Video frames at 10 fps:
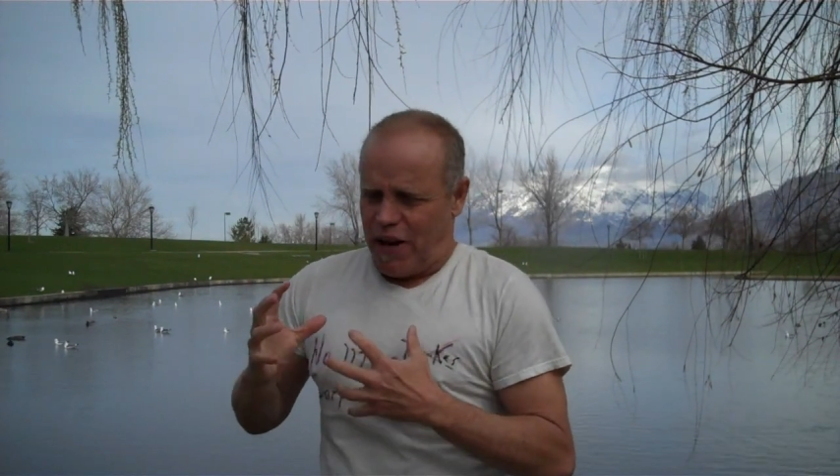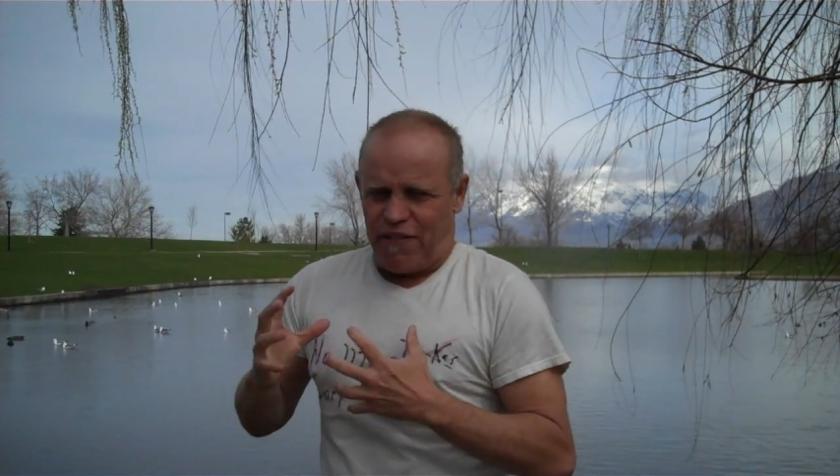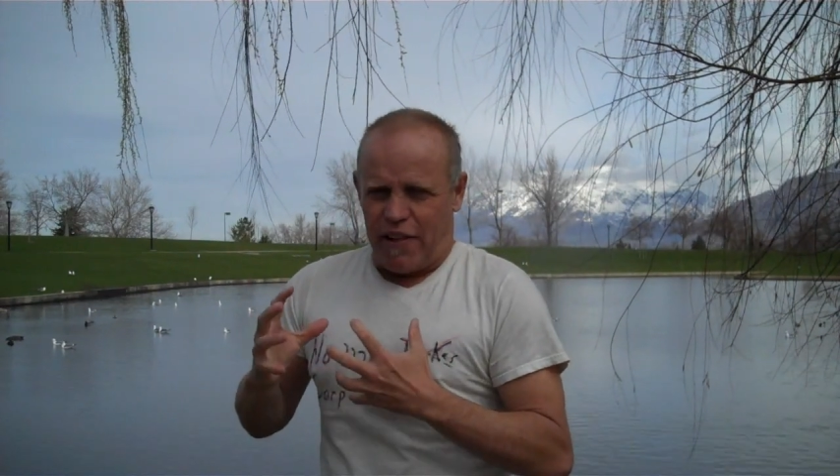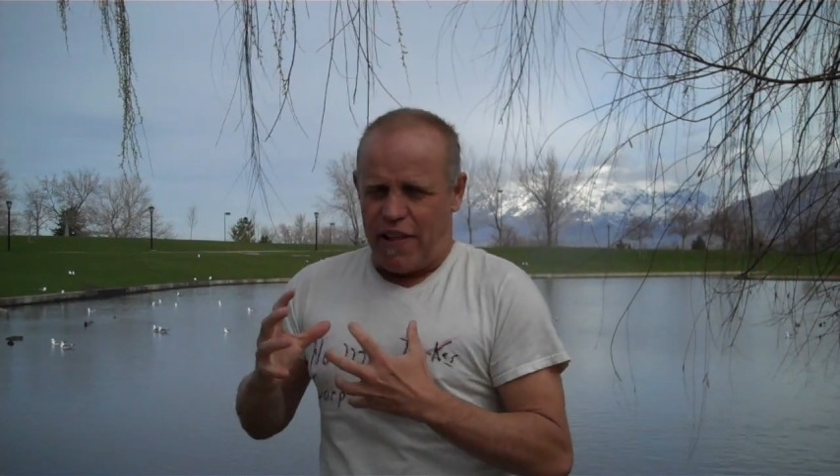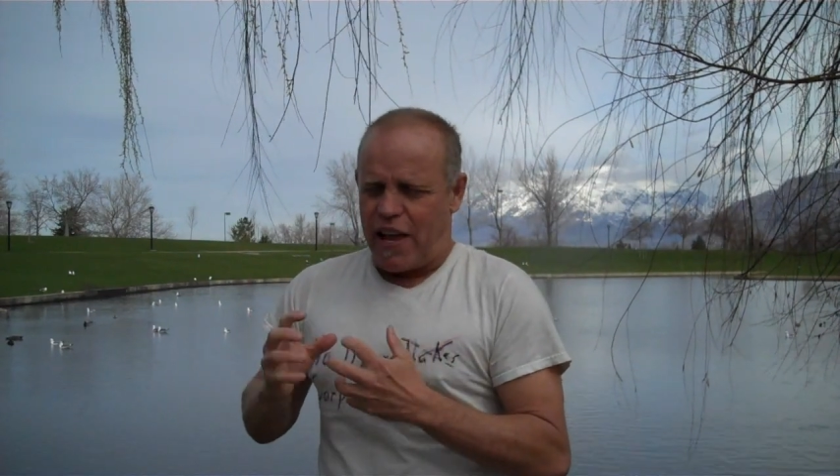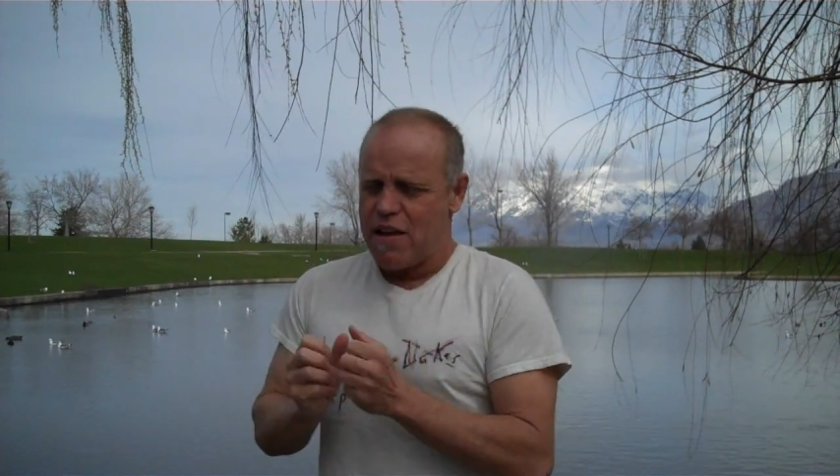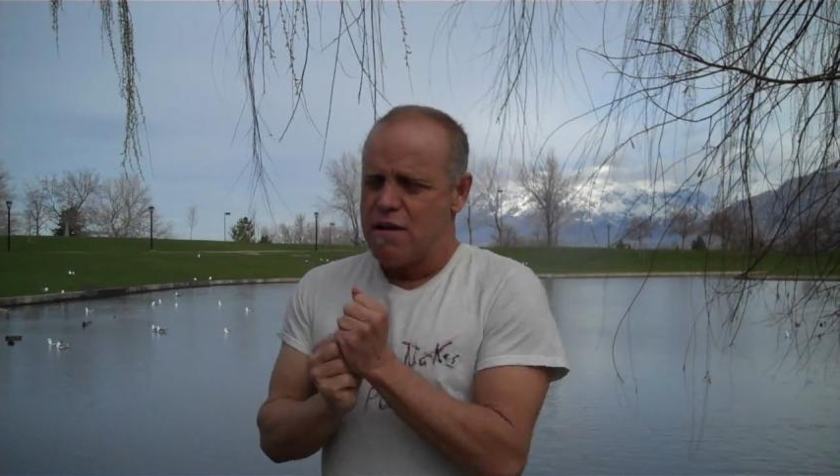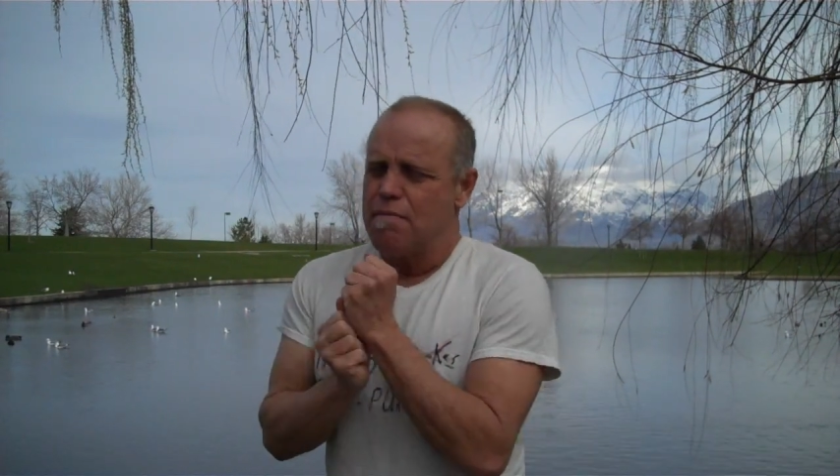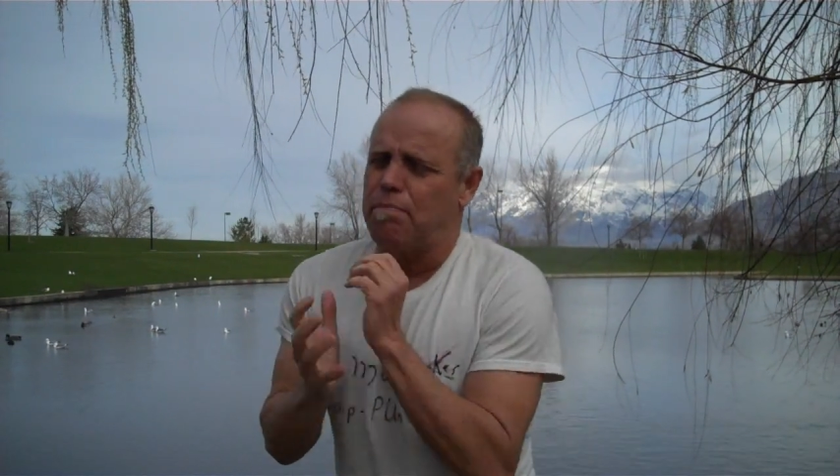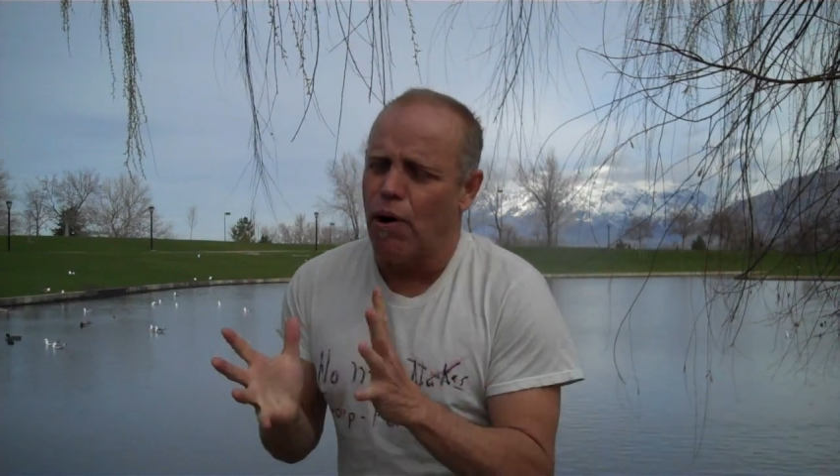weak for anything,
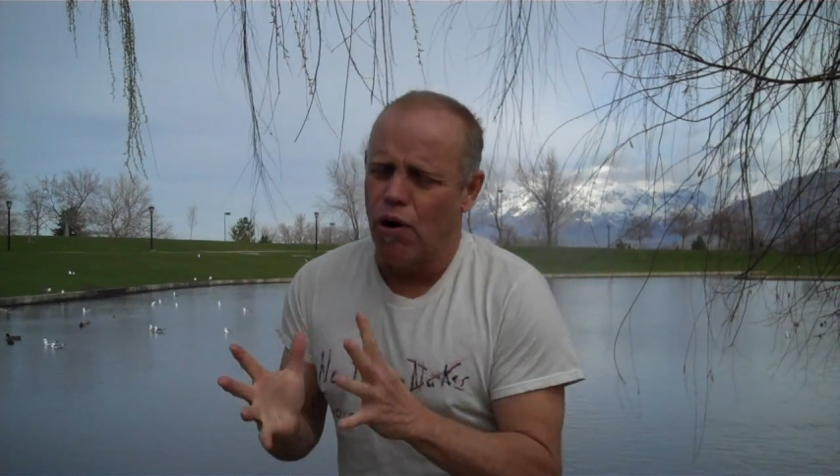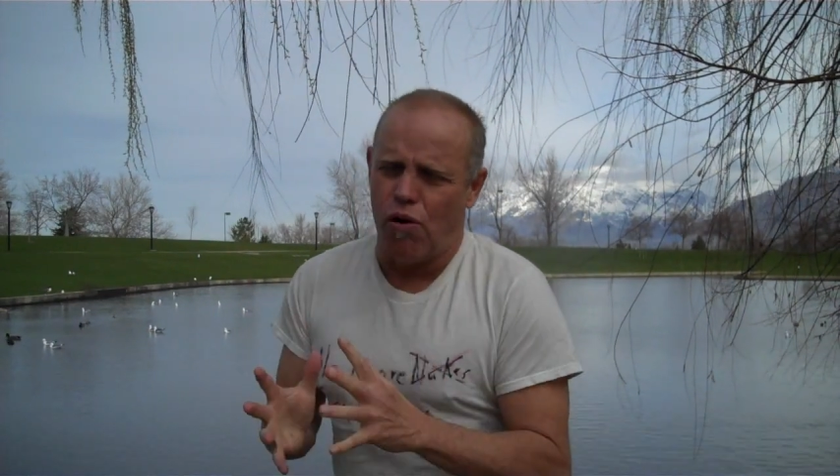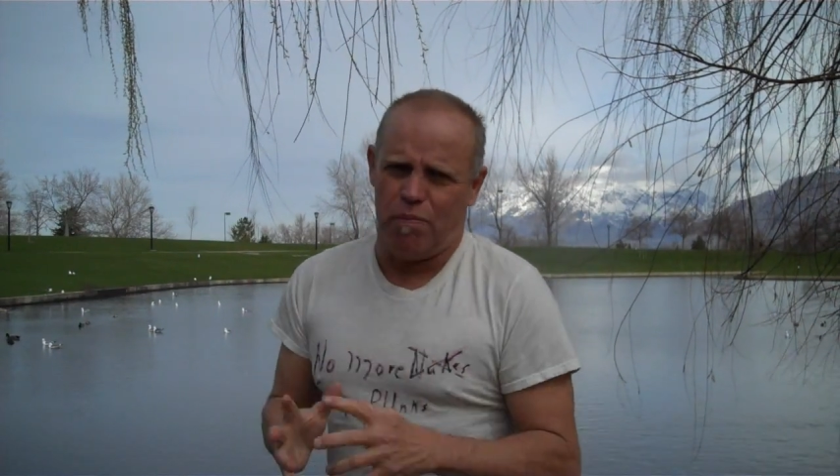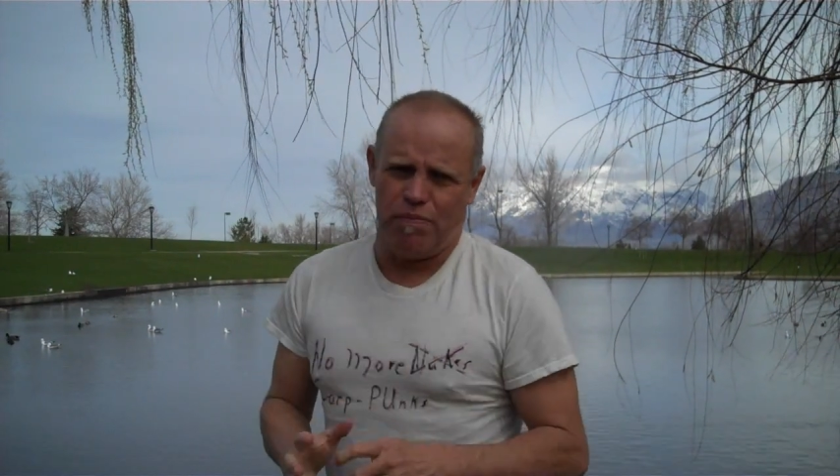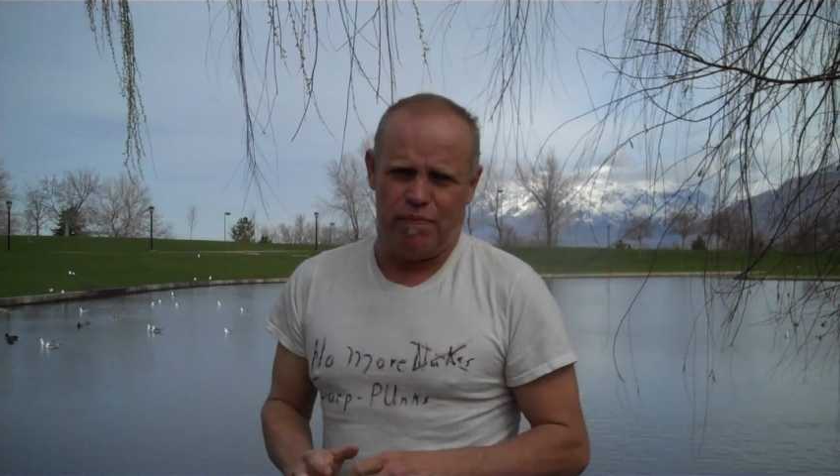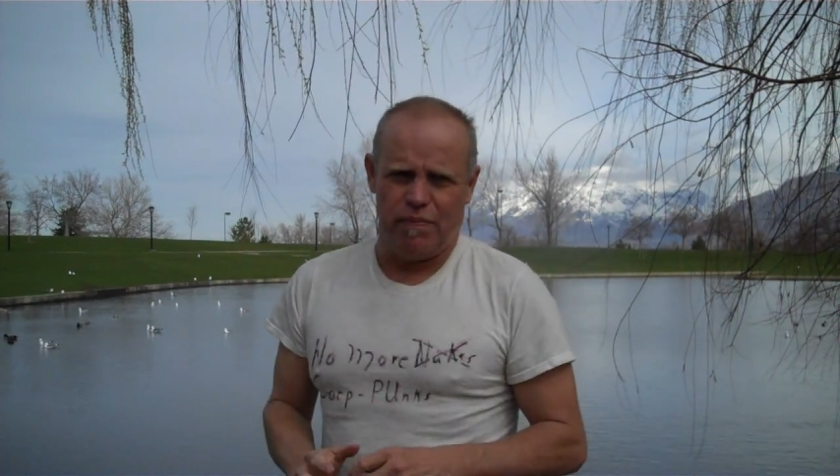boom,